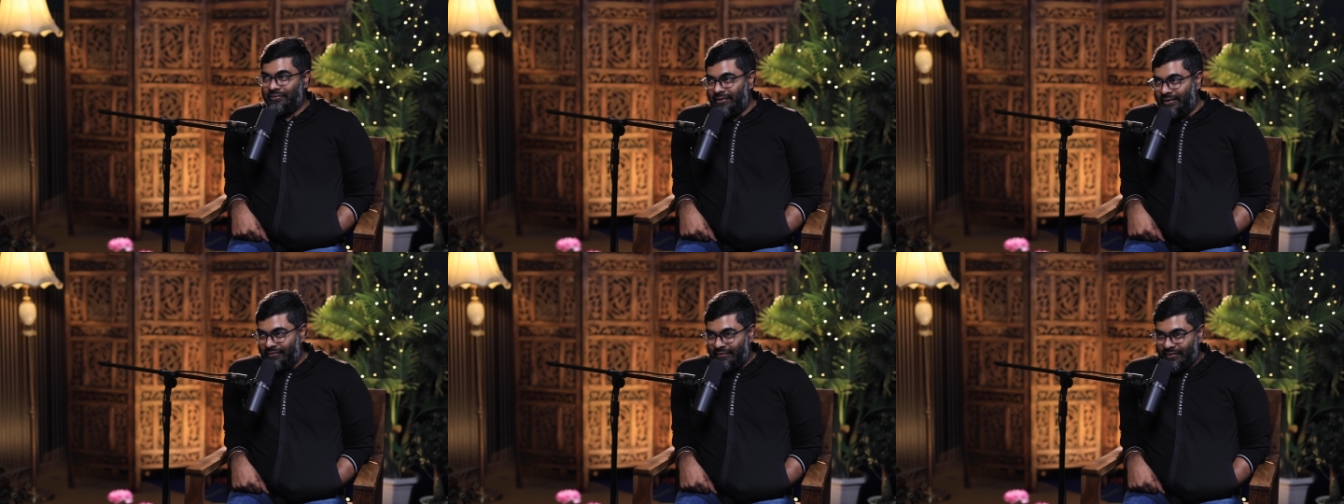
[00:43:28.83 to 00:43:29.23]

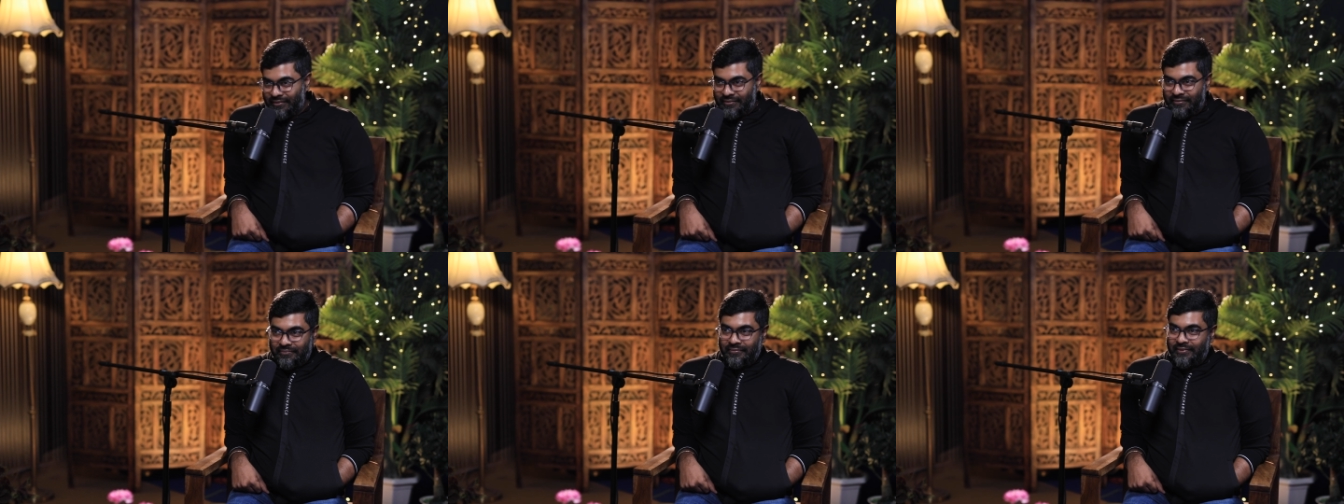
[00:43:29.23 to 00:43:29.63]
I
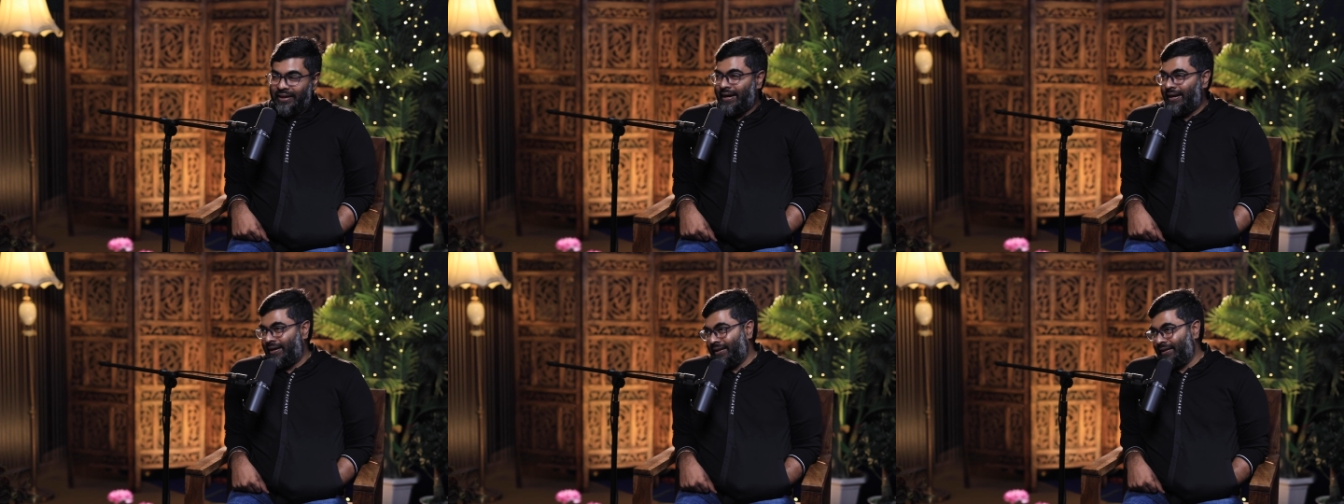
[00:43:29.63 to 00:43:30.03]
was
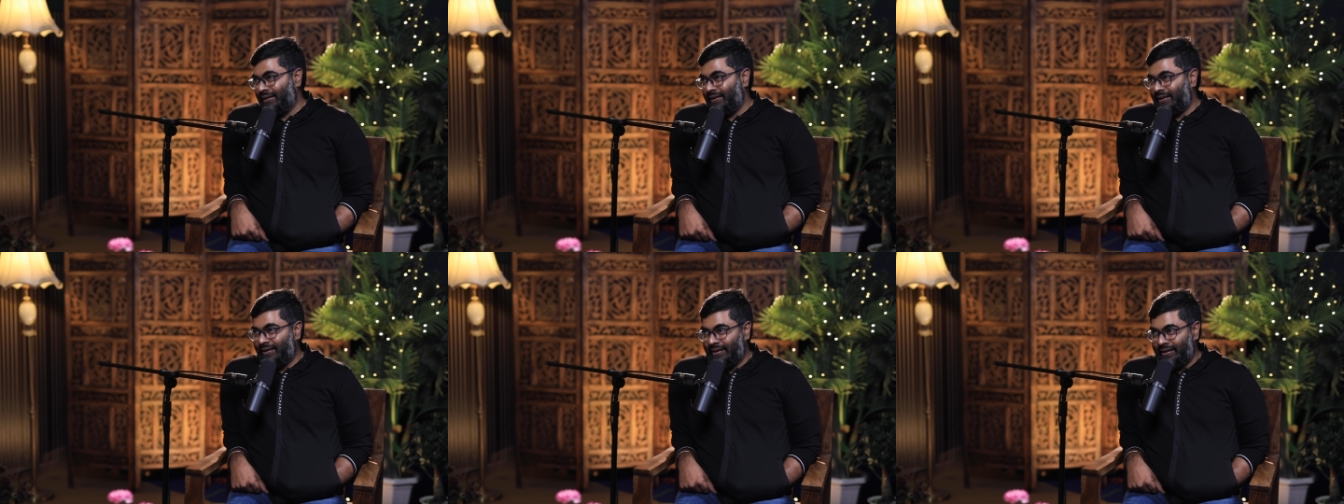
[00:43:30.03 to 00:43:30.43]
introduced.
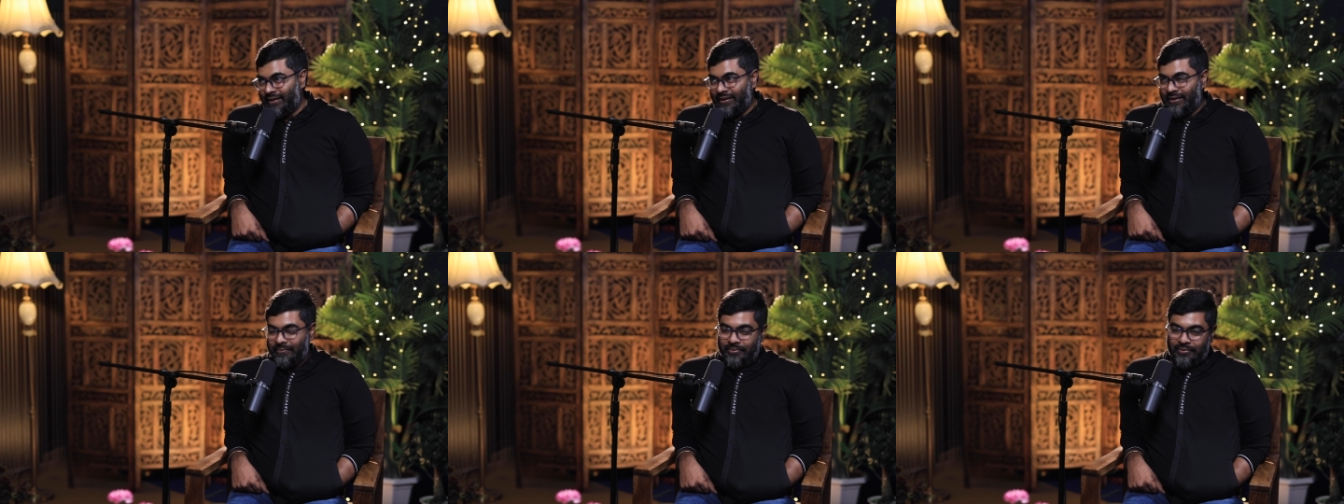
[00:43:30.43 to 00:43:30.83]
I was
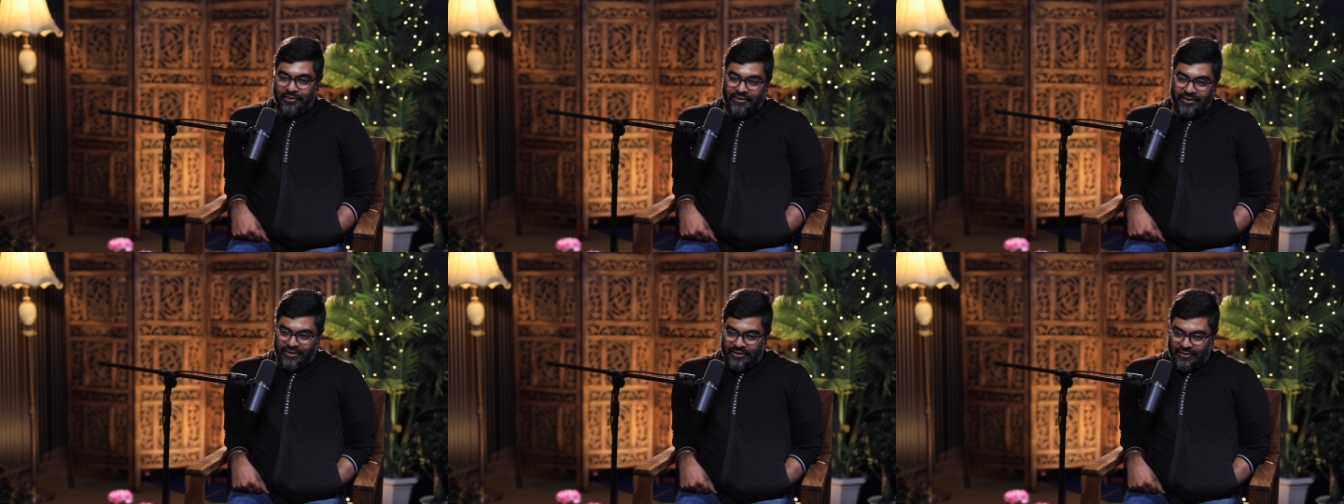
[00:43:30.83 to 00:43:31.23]

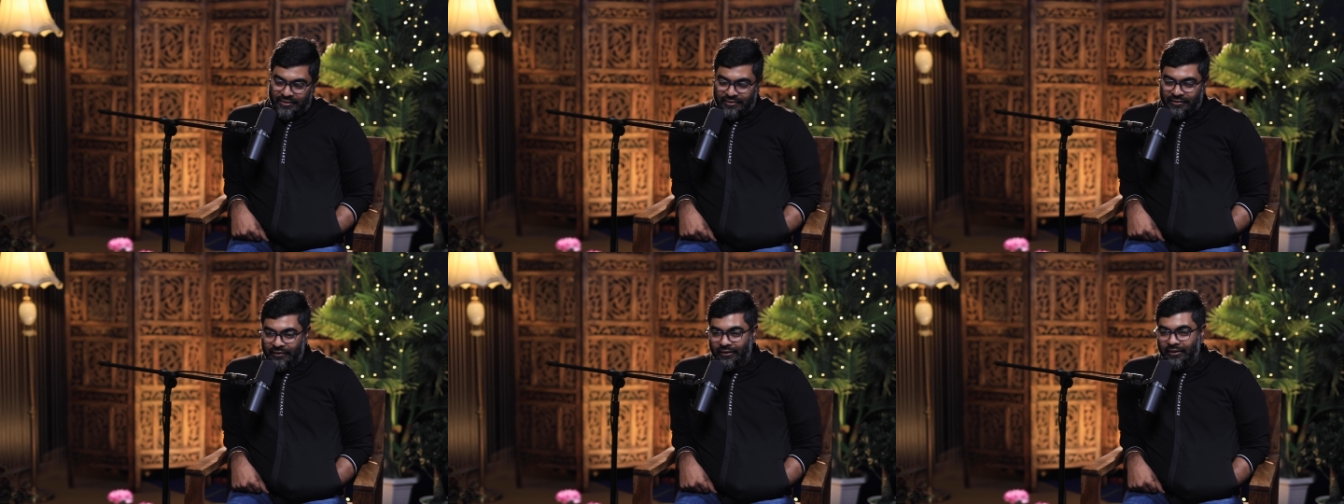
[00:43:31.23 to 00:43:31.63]
handling that
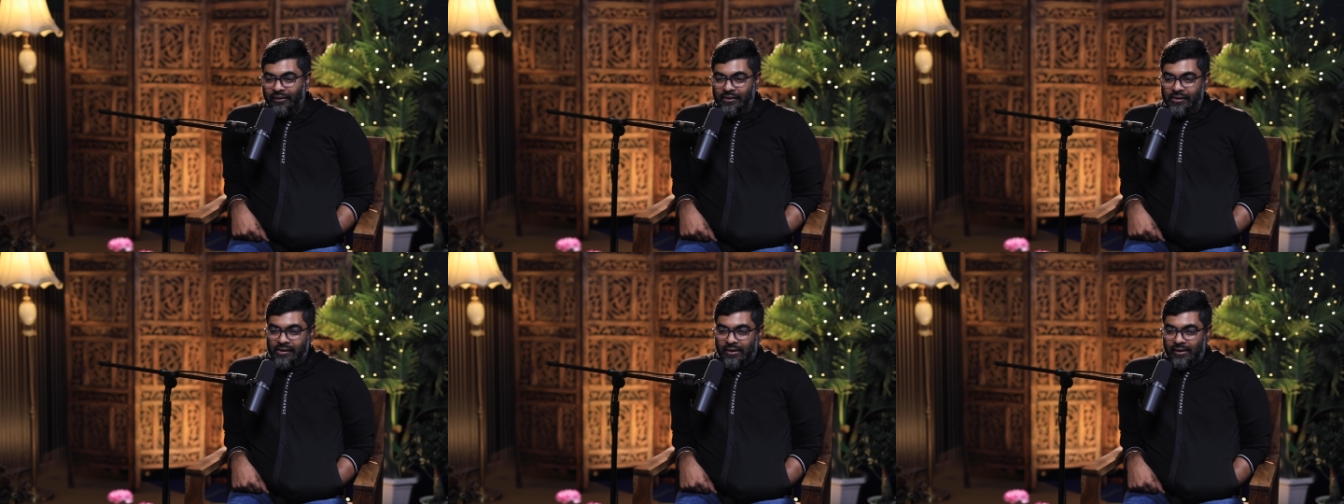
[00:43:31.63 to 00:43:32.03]
entire
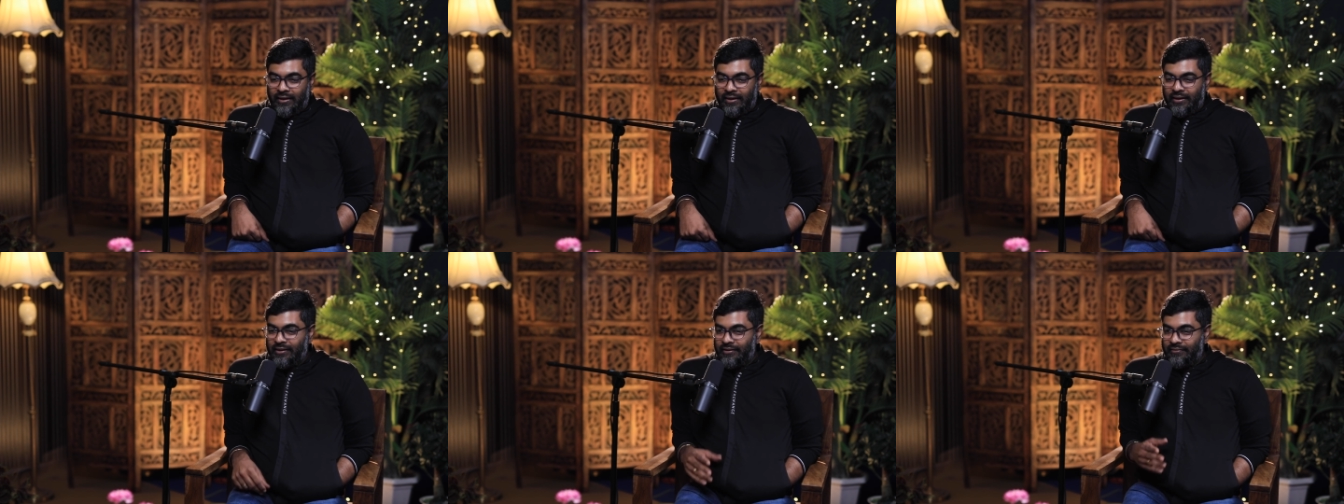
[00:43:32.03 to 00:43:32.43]

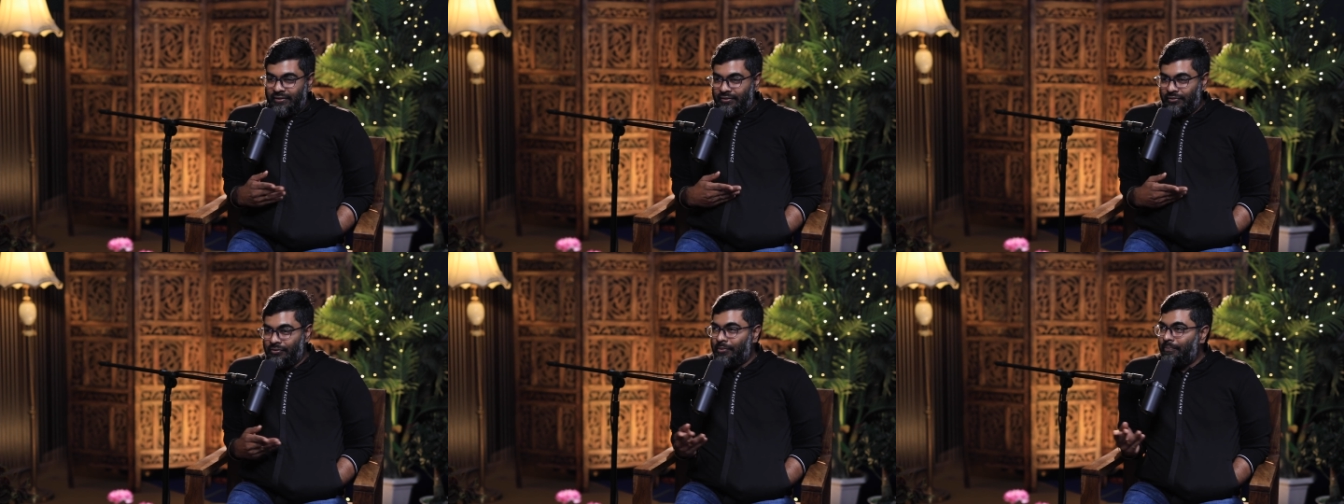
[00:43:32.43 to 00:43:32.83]
project and
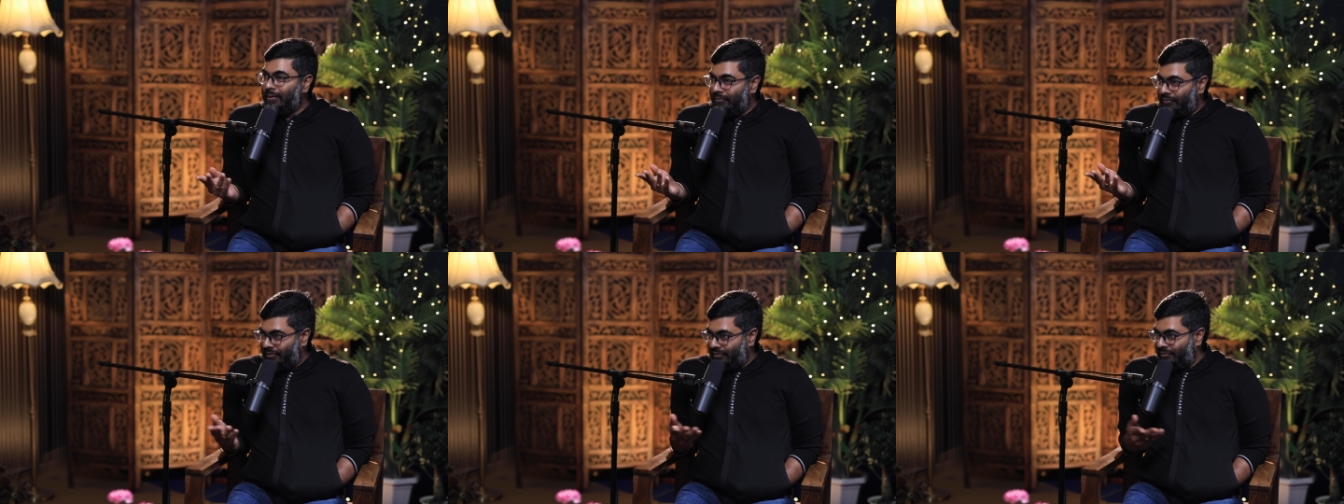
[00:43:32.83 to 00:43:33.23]
all,
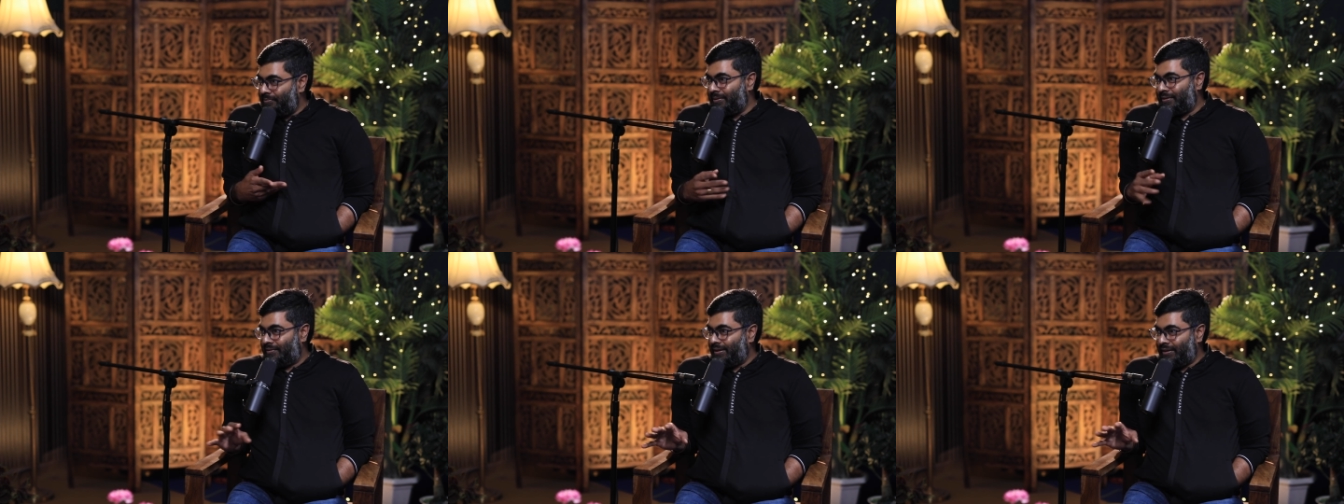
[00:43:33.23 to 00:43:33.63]
and
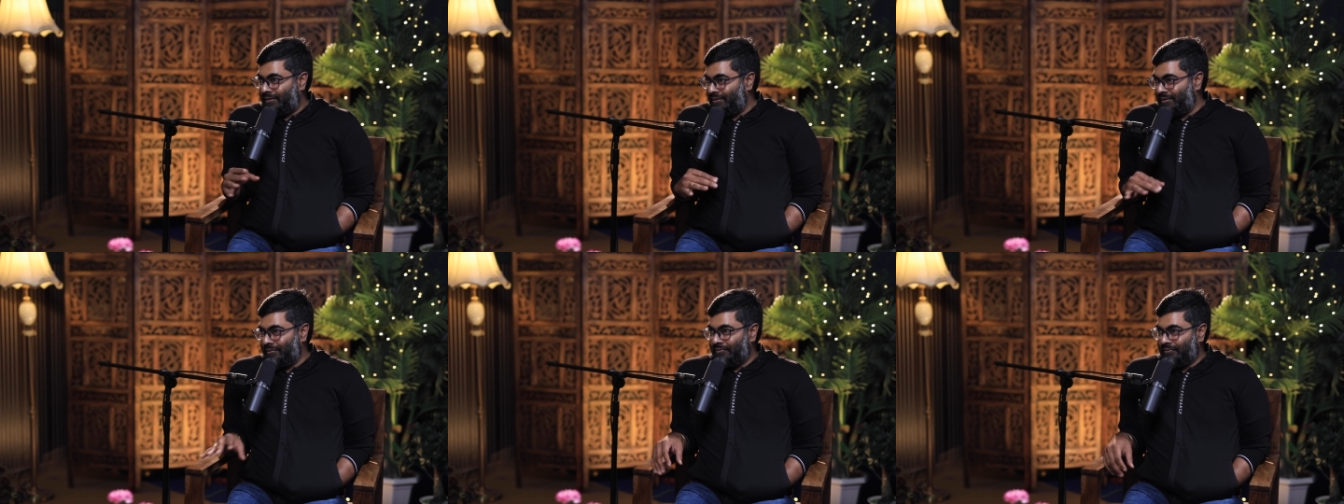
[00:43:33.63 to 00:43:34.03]
it was an
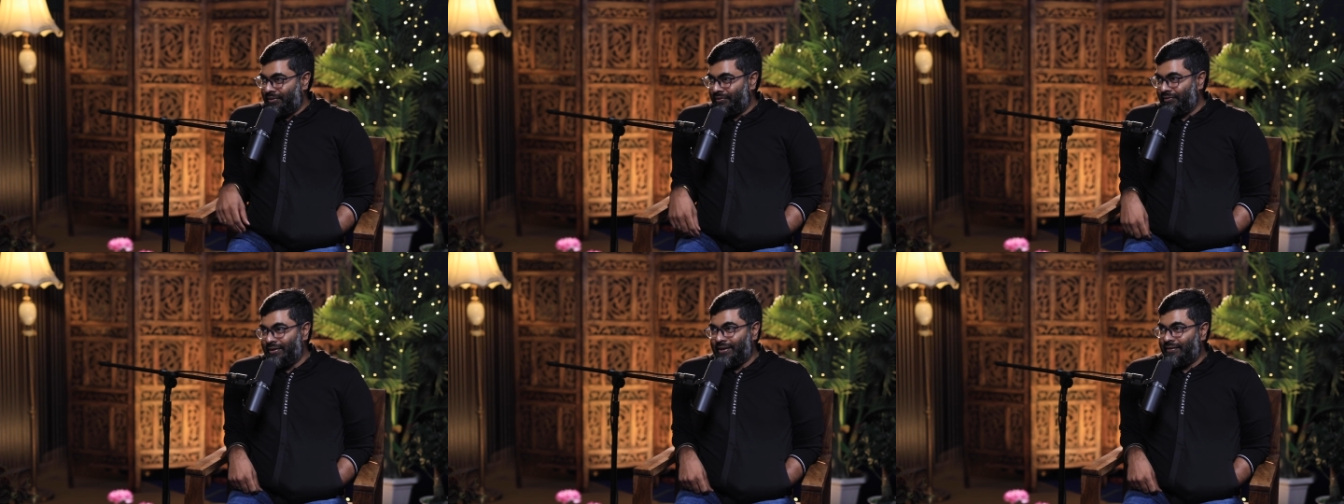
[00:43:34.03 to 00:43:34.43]
open
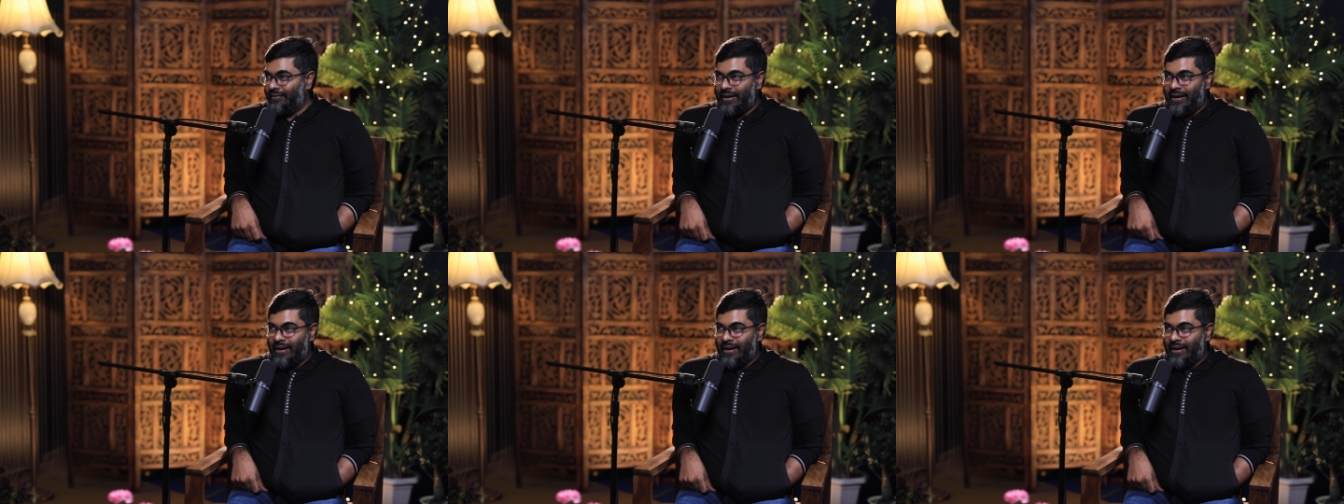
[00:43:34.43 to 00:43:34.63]
workspace.